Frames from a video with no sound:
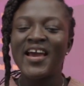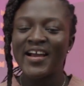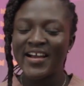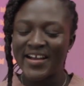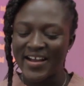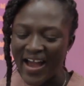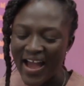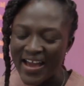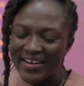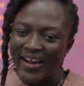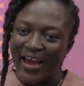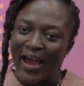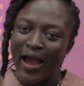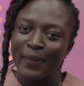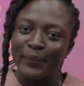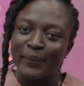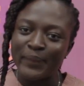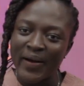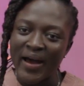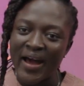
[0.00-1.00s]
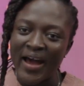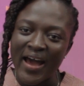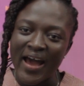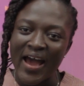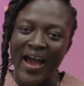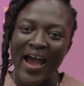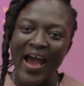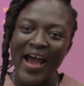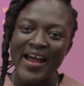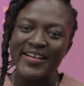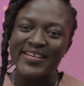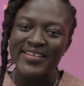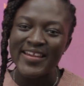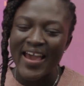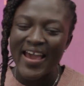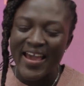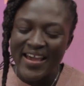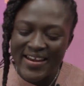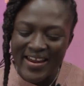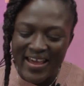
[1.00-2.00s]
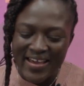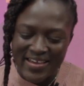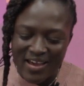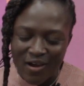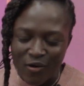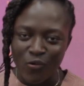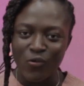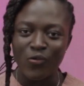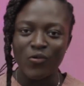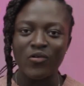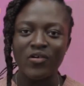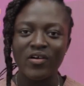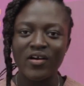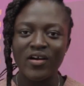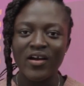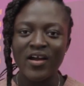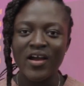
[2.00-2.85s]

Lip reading: Ghana hapa, dene yo.